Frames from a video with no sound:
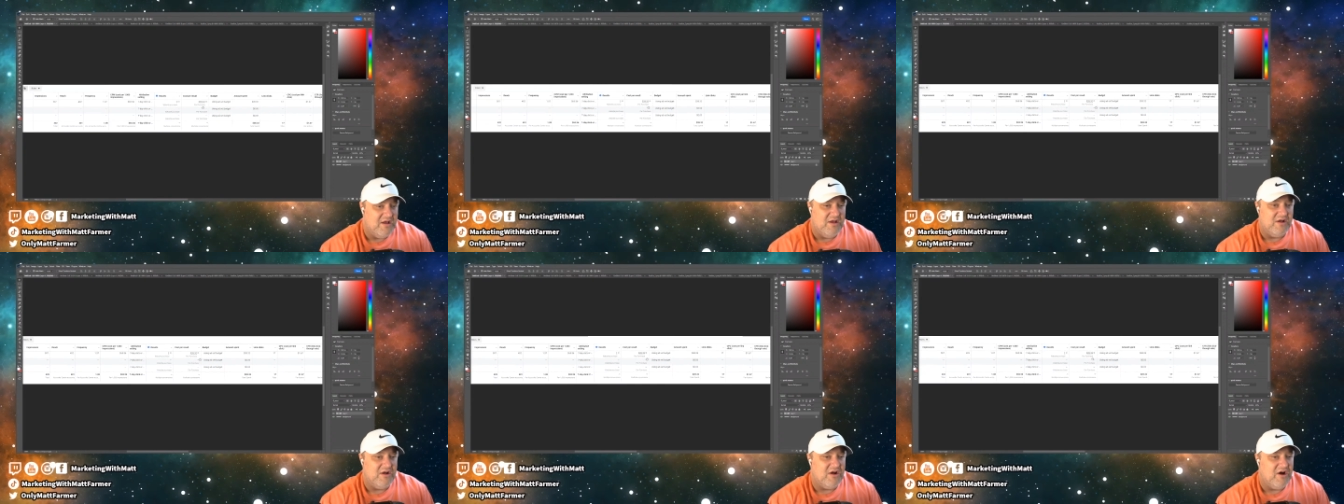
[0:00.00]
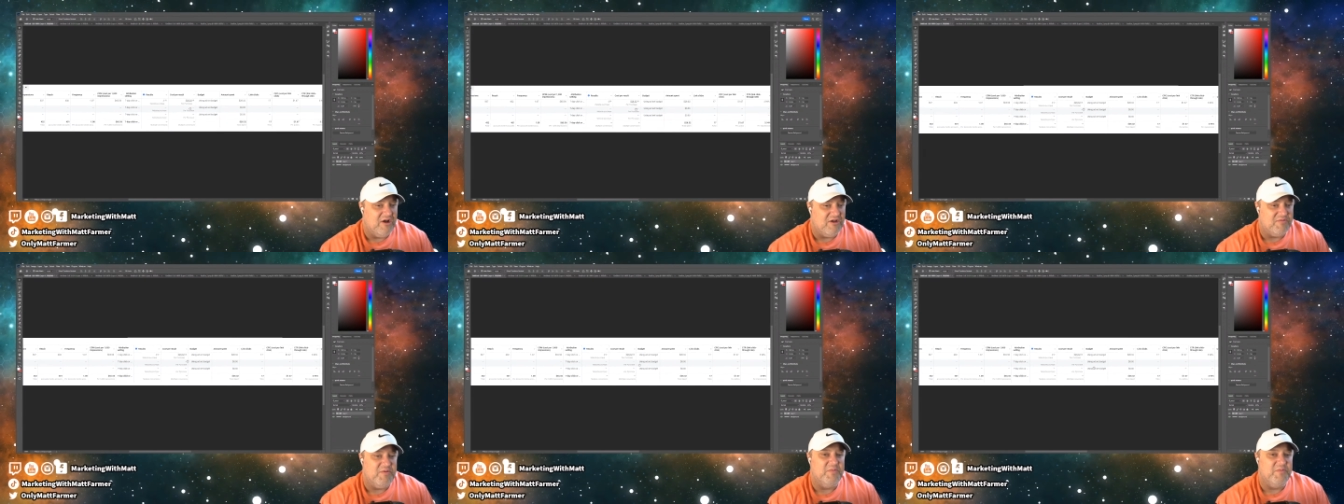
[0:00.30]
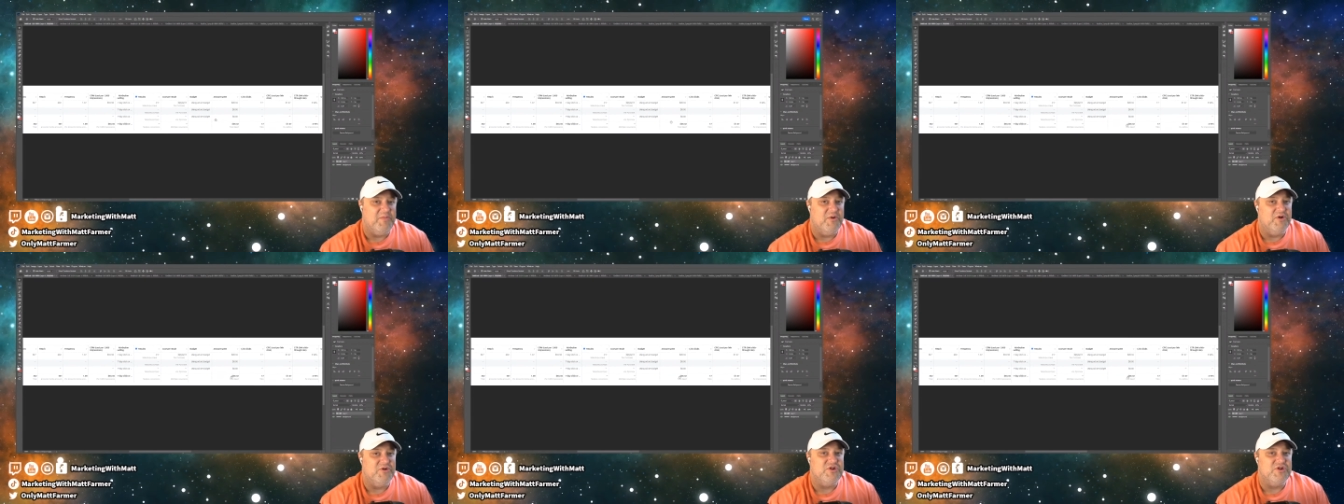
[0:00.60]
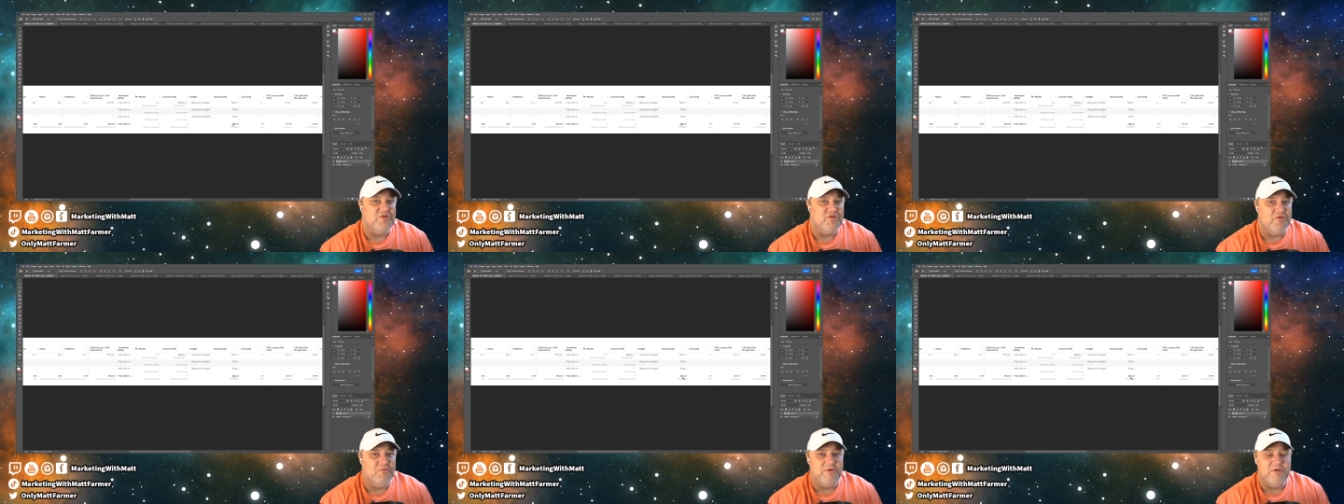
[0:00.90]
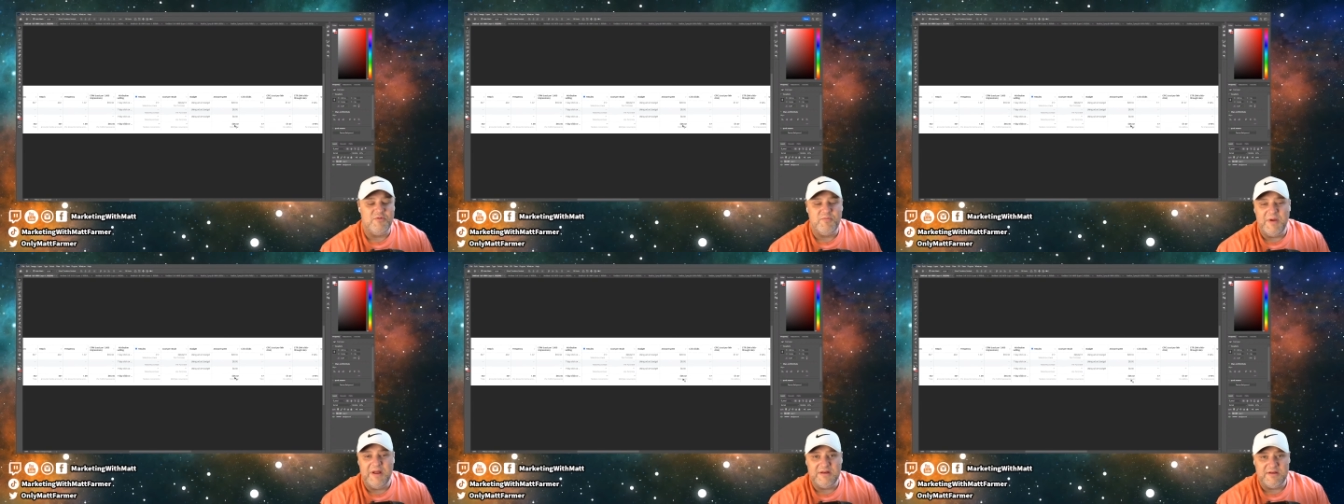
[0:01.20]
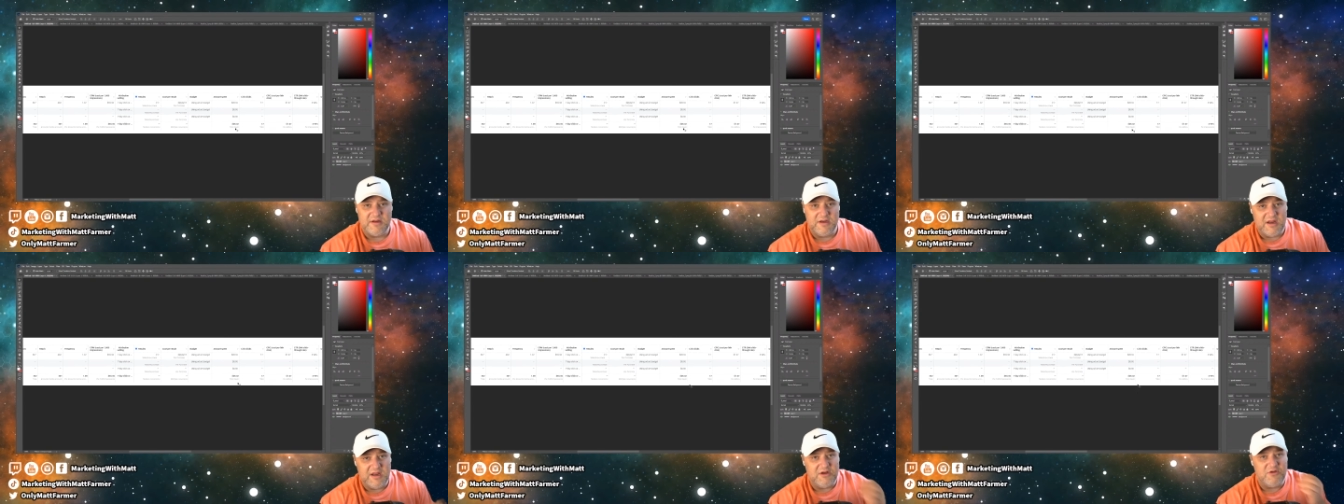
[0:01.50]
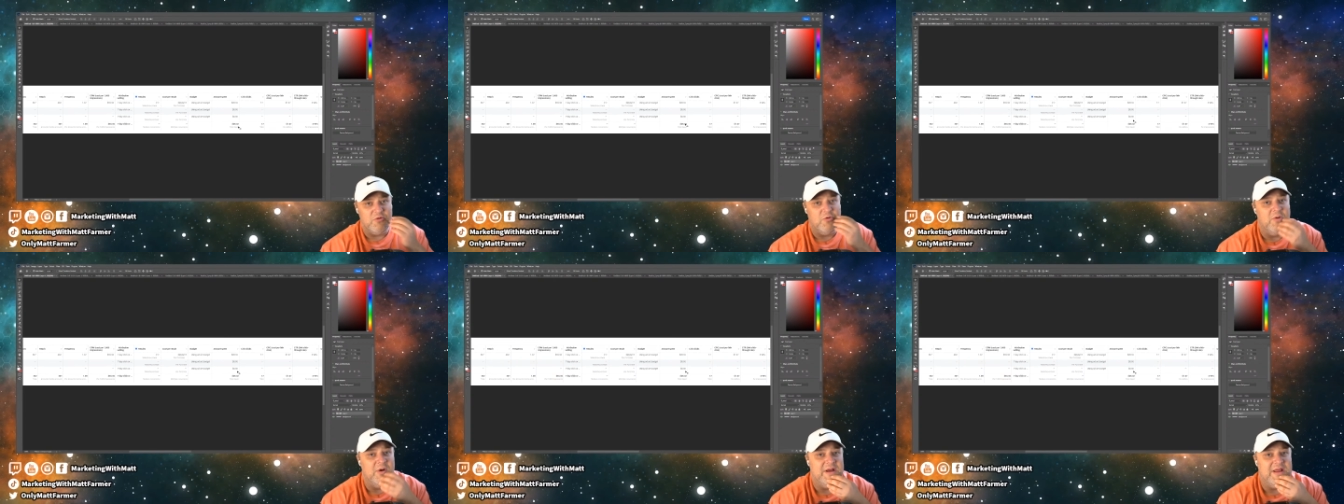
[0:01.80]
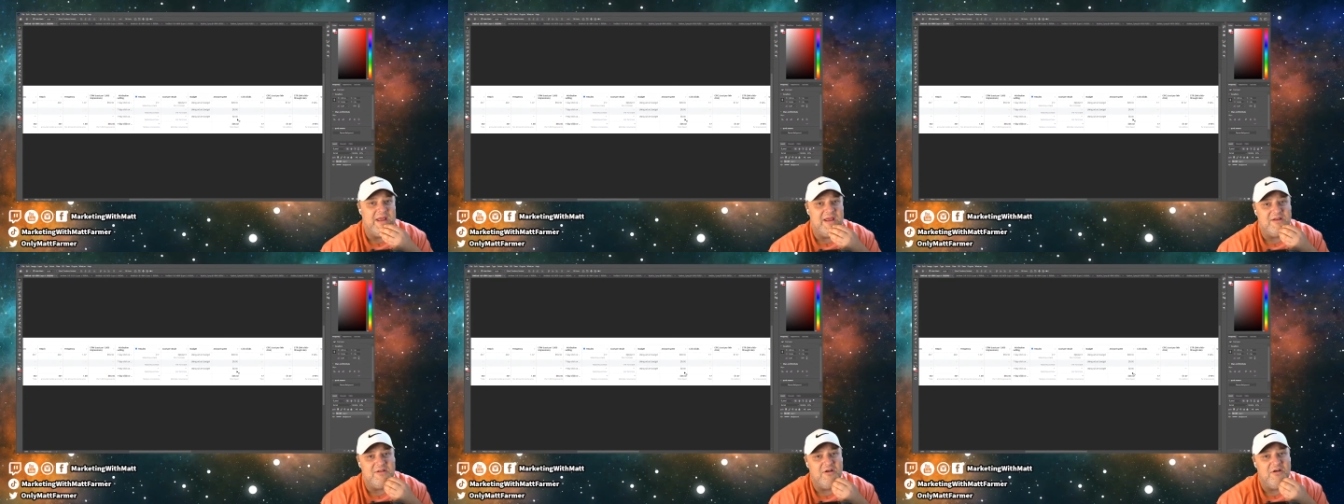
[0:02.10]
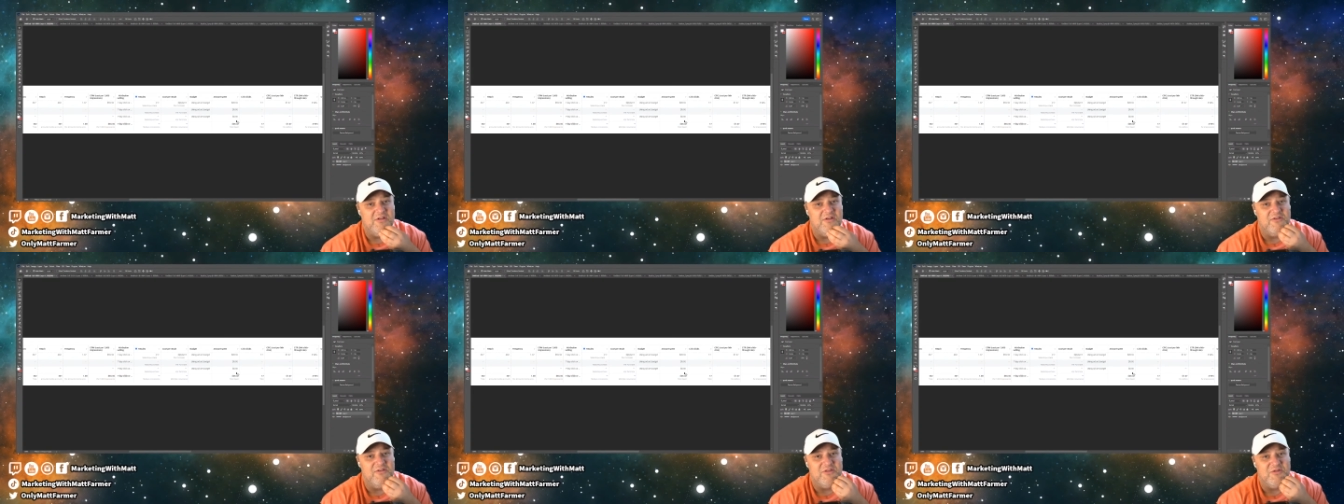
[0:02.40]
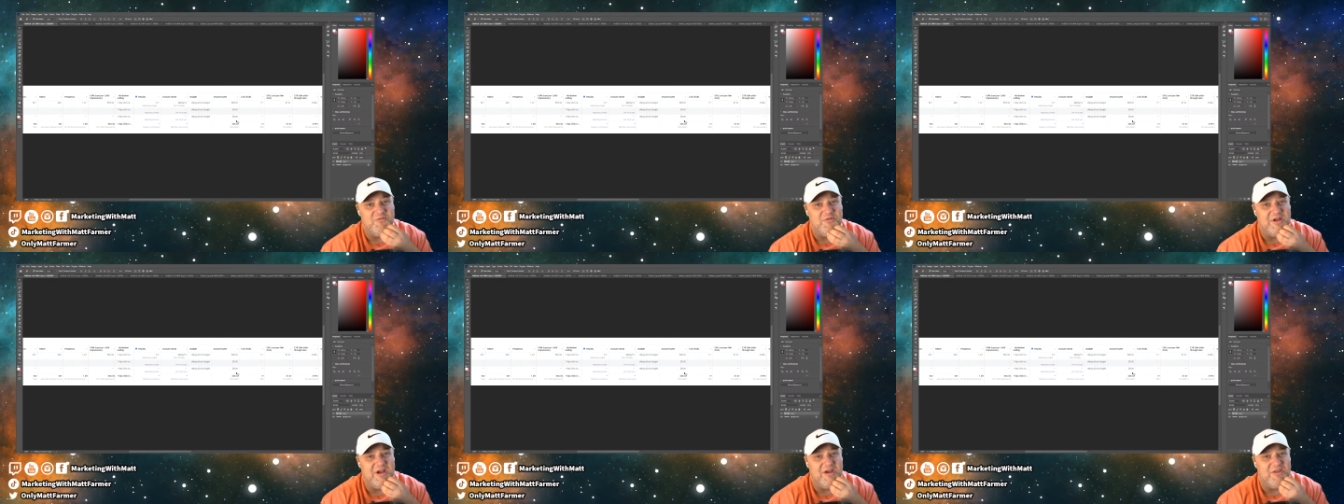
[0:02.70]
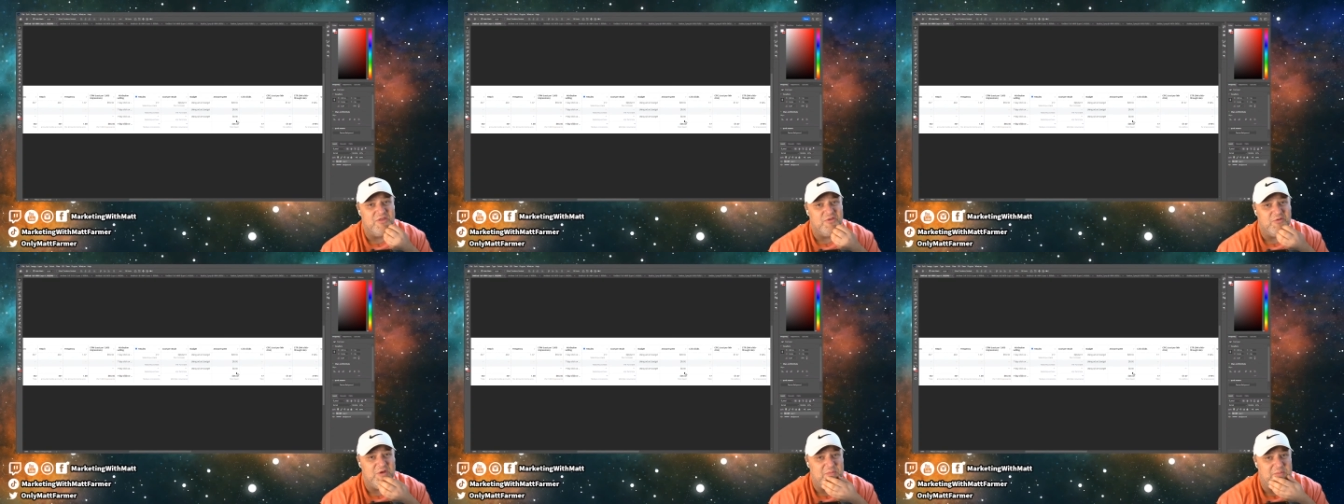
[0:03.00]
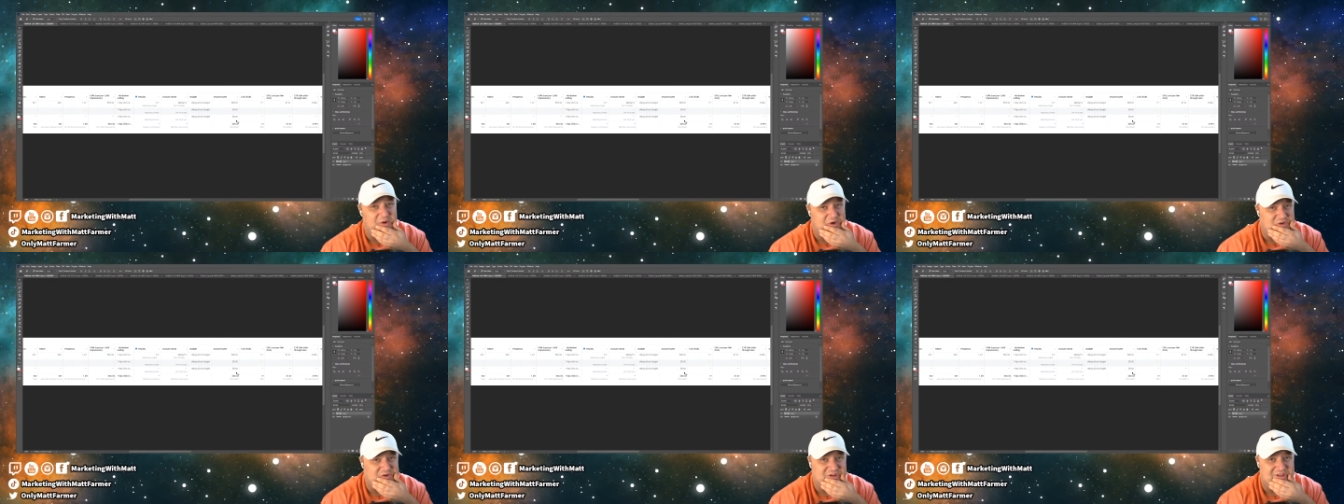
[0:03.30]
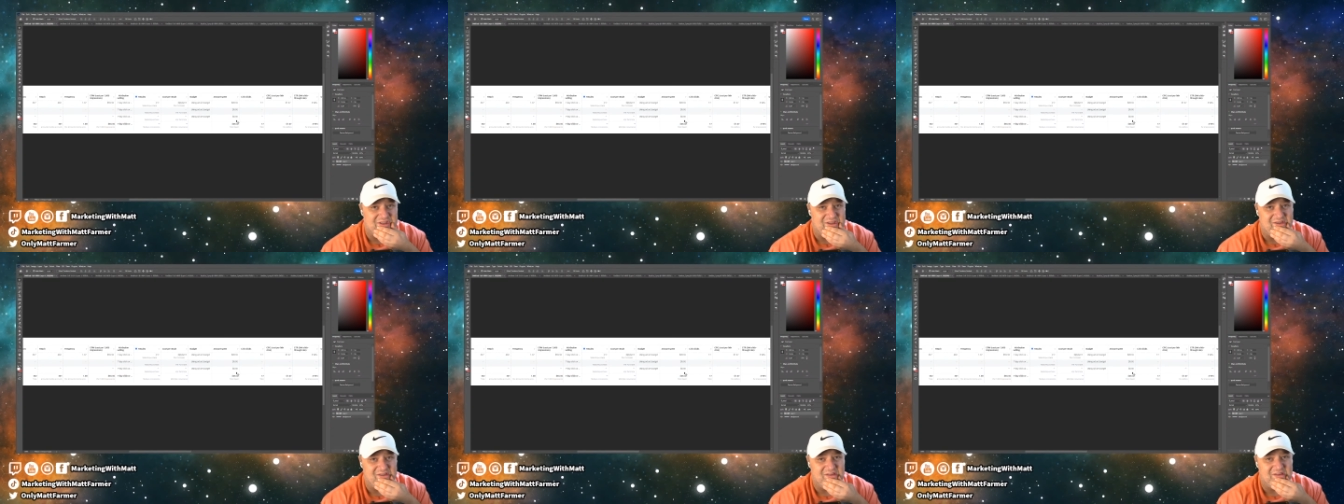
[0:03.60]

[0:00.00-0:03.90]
Cost per purchase. So we spent today $28 and we got 3 purchases.